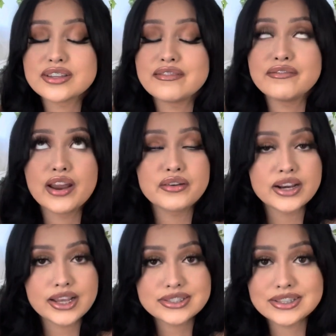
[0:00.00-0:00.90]
very
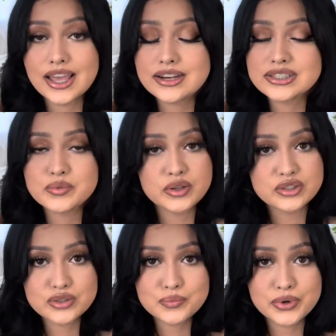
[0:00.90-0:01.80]
nicely and it smells
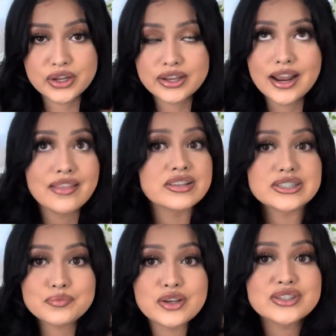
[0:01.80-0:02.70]
super good. And the
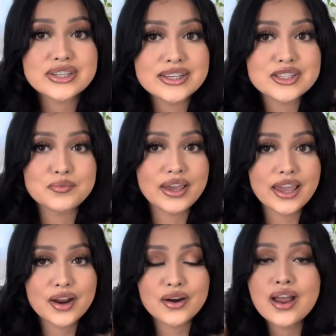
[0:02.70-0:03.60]
smell stays in my
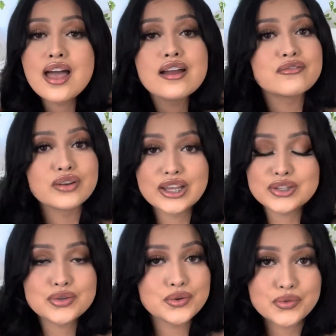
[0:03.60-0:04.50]
hair for like
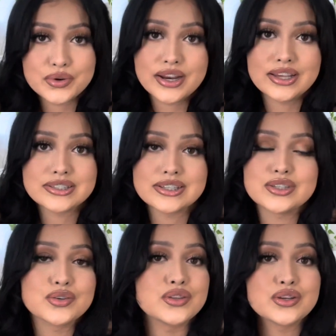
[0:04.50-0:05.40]
2 to 3 days
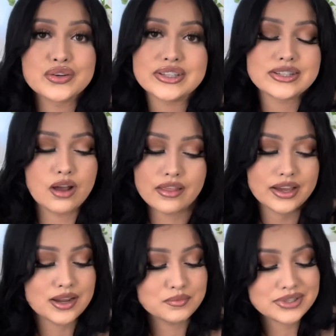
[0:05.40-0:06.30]
until the grease and all that
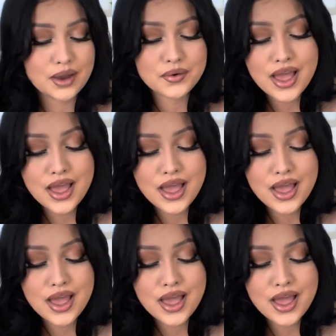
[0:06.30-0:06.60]
comes out.